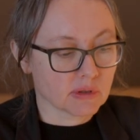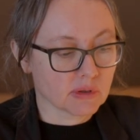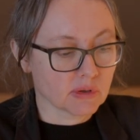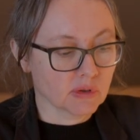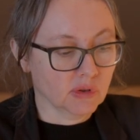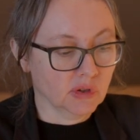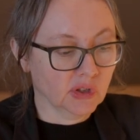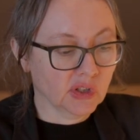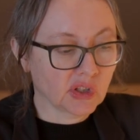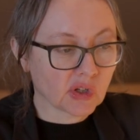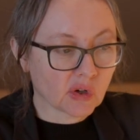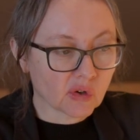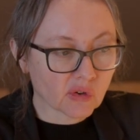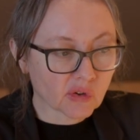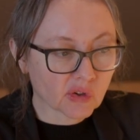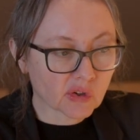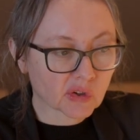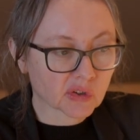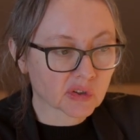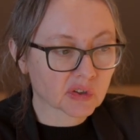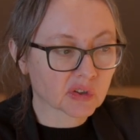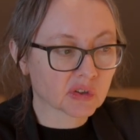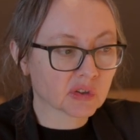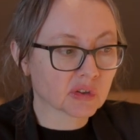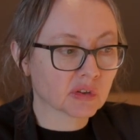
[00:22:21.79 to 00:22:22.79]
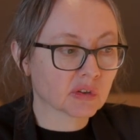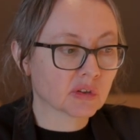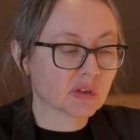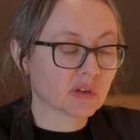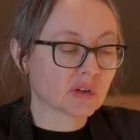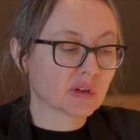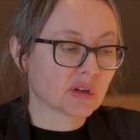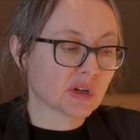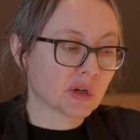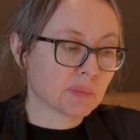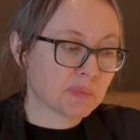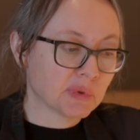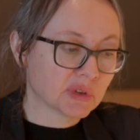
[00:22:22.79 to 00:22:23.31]
younger,
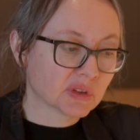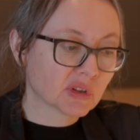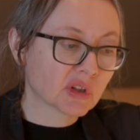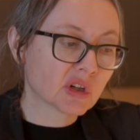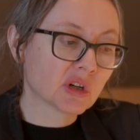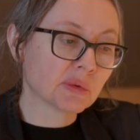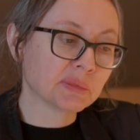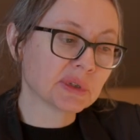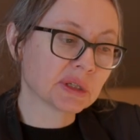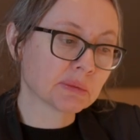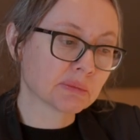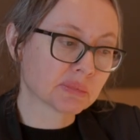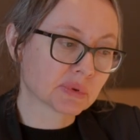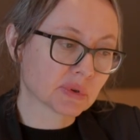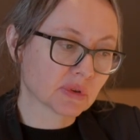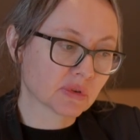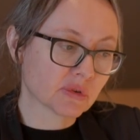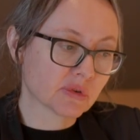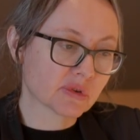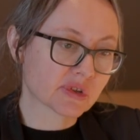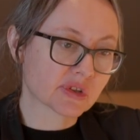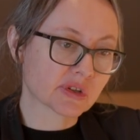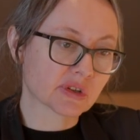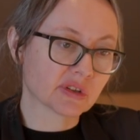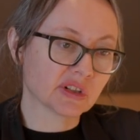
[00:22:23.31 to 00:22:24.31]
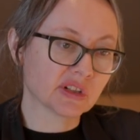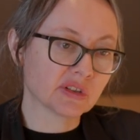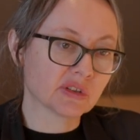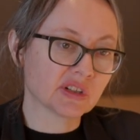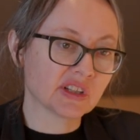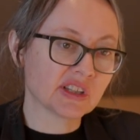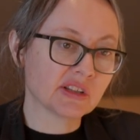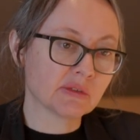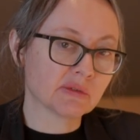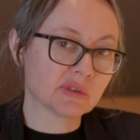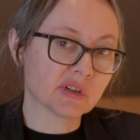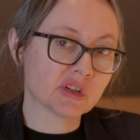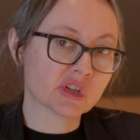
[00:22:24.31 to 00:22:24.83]
up-and-coming producer in
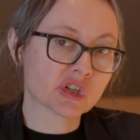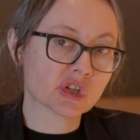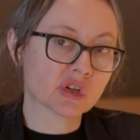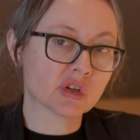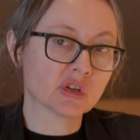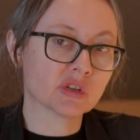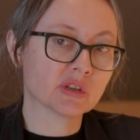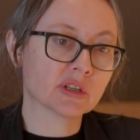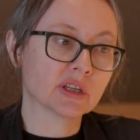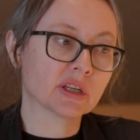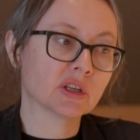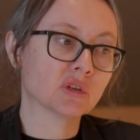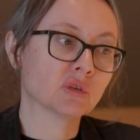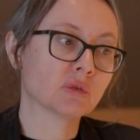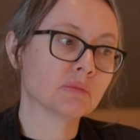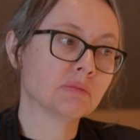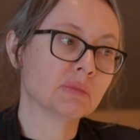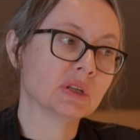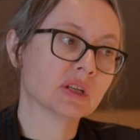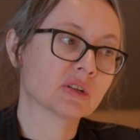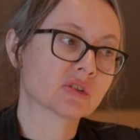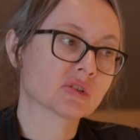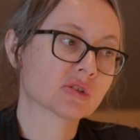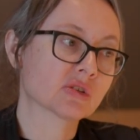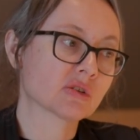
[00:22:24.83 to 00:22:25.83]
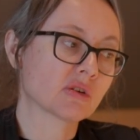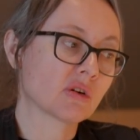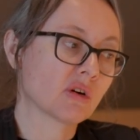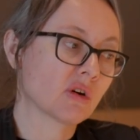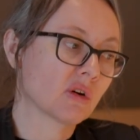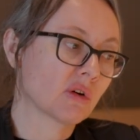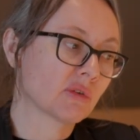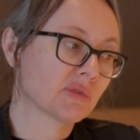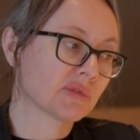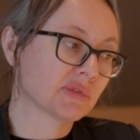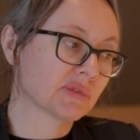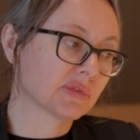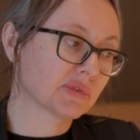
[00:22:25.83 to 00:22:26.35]
any region and a mix
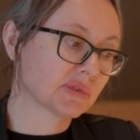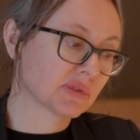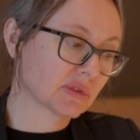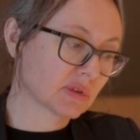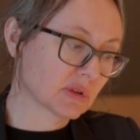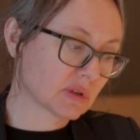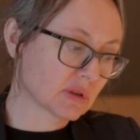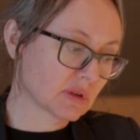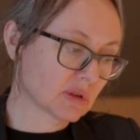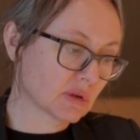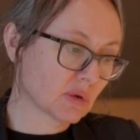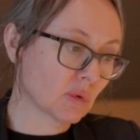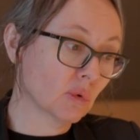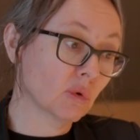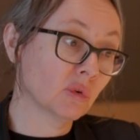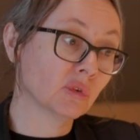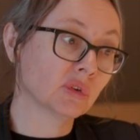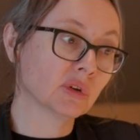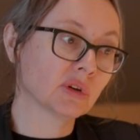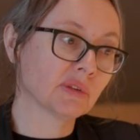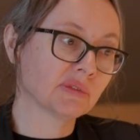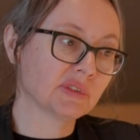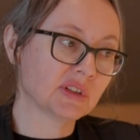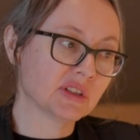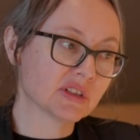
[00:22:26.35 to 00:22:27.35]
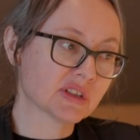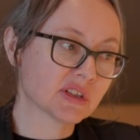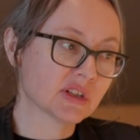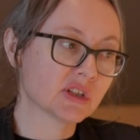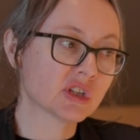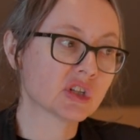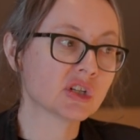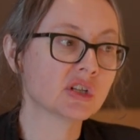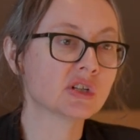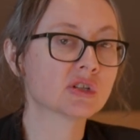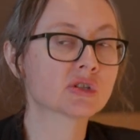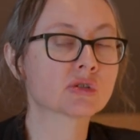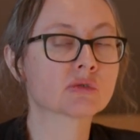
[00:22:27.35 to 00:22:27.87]
of older
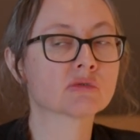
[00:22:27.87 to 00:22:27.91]
vintages.